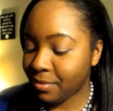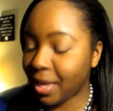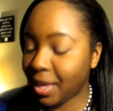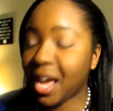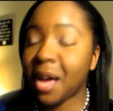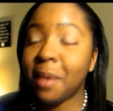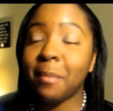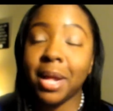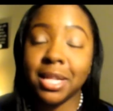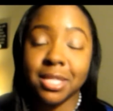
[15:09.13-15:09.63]

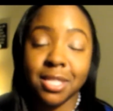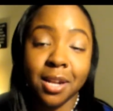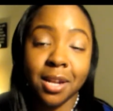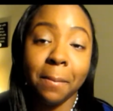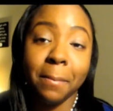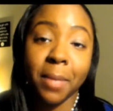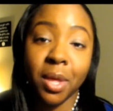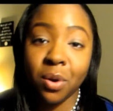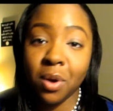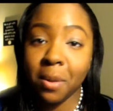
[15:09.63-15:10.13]
about to
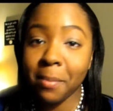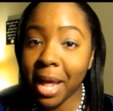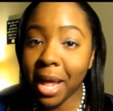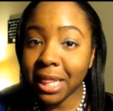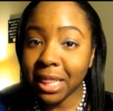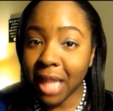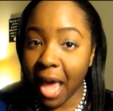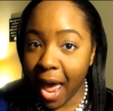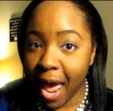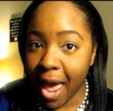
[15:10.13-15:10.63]
the middle of
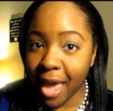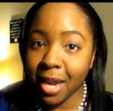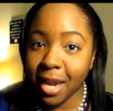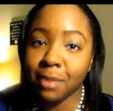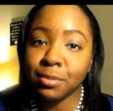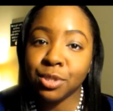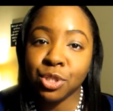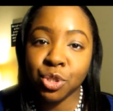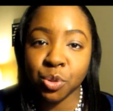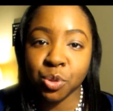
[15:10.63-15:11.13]
my thigh, and
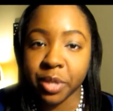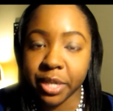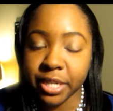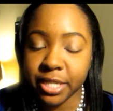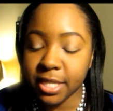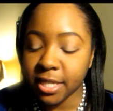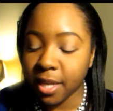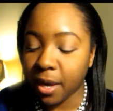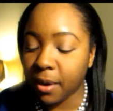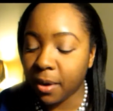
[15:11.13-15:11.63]
I'm
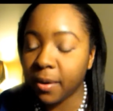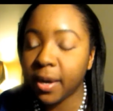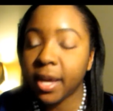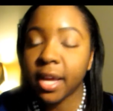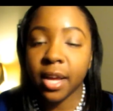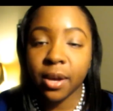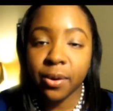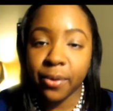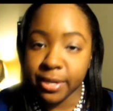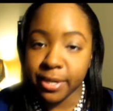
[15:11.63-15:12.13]
short, so
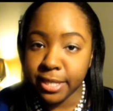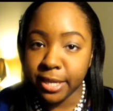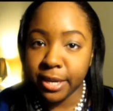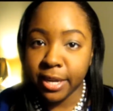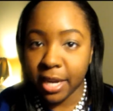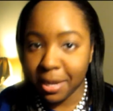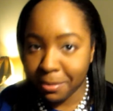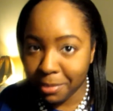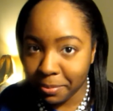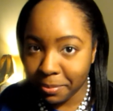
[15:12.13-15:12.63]
of course they're
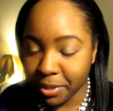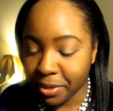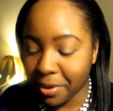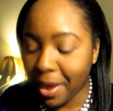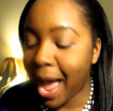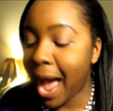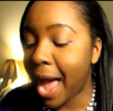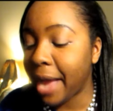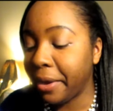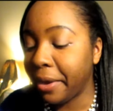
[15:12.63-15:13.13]
gonna come up a little
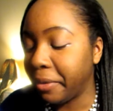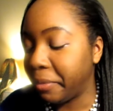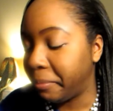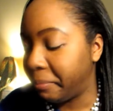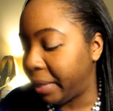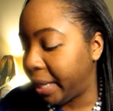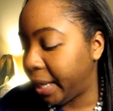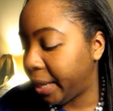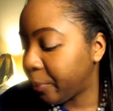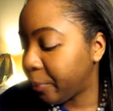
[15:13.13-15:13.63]
higher on
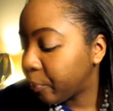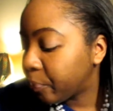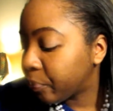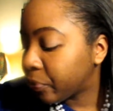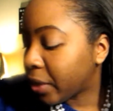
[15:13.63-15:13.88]
me.